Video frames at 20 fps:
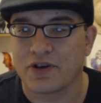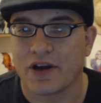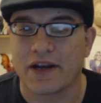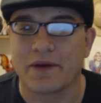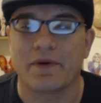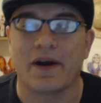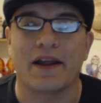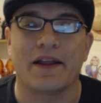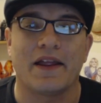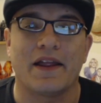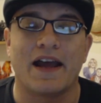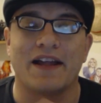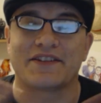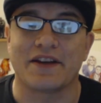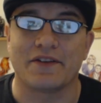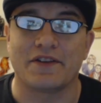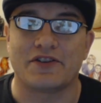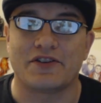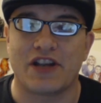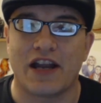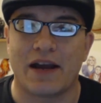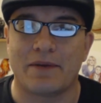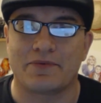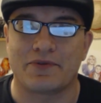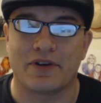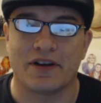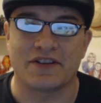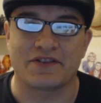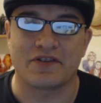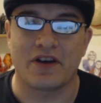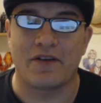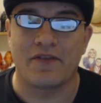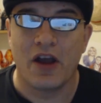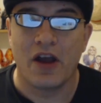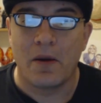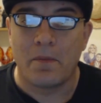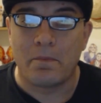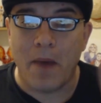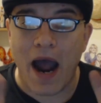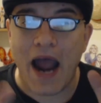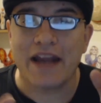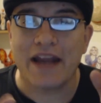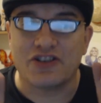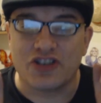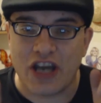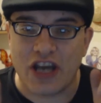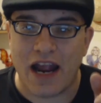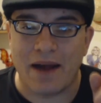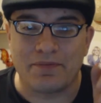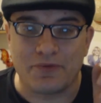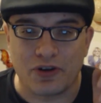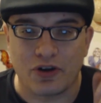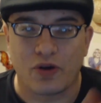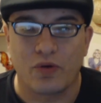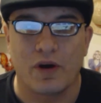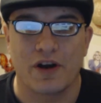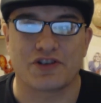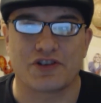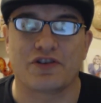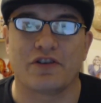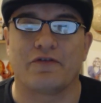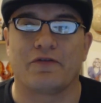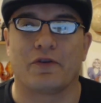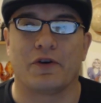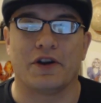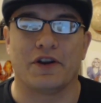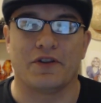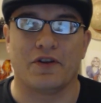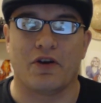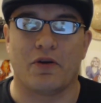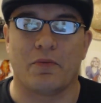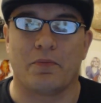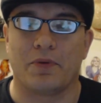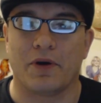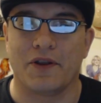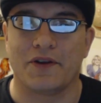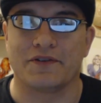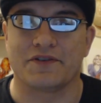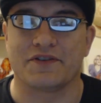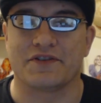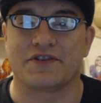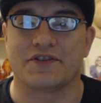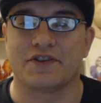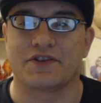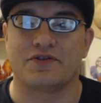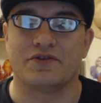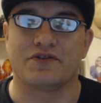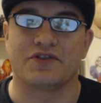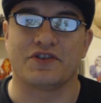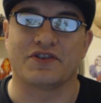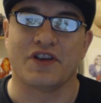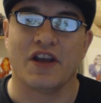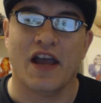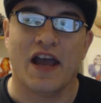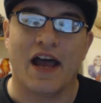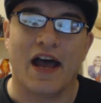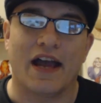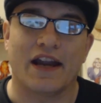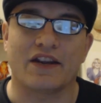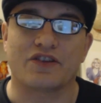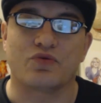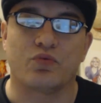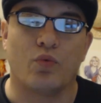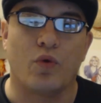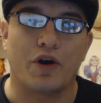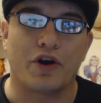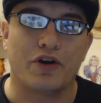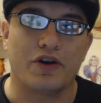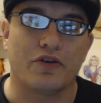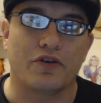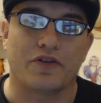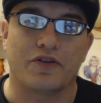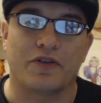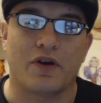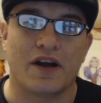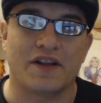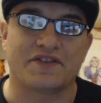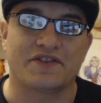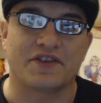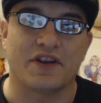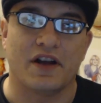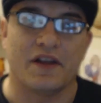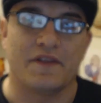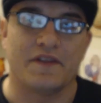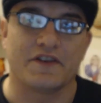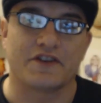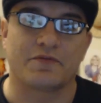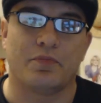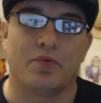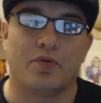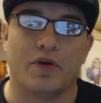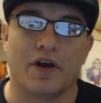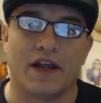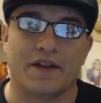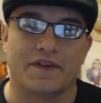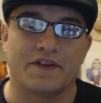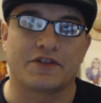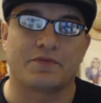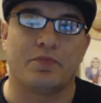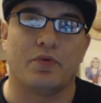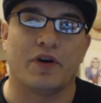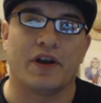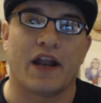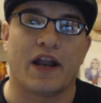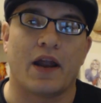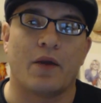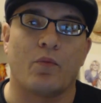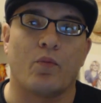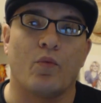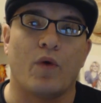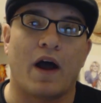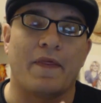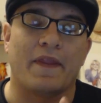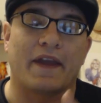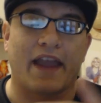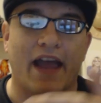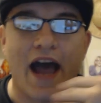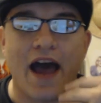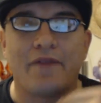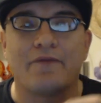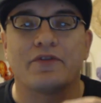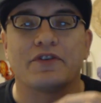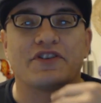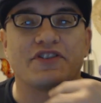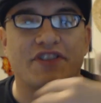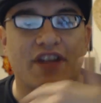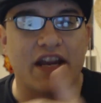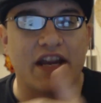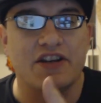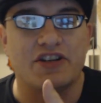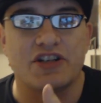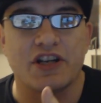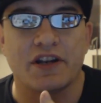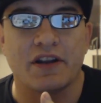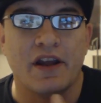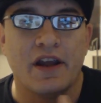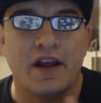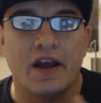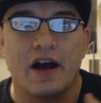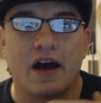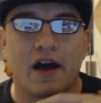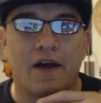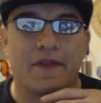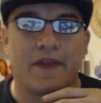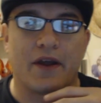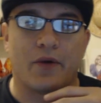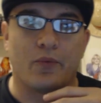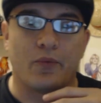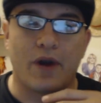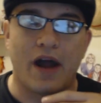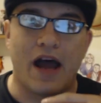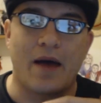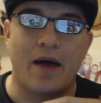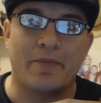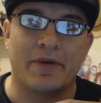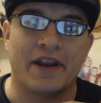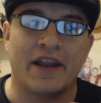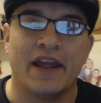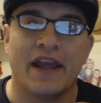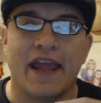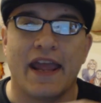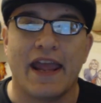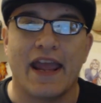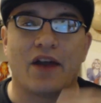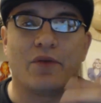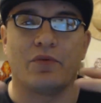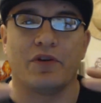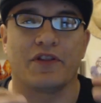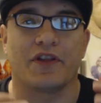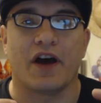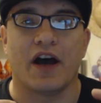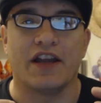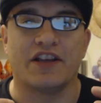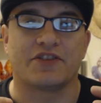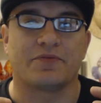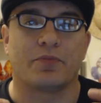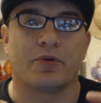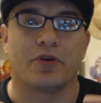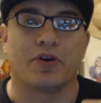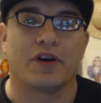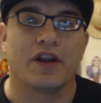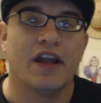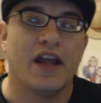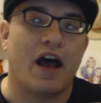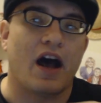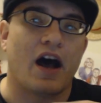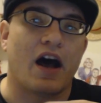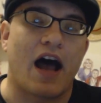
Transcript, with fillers: So anyway, that's how the chapter ends off. My chapter question for you, though, brothers and sisters, is, I guess, what are your thoughts at this point on the conversation that Robin had with Iceberg?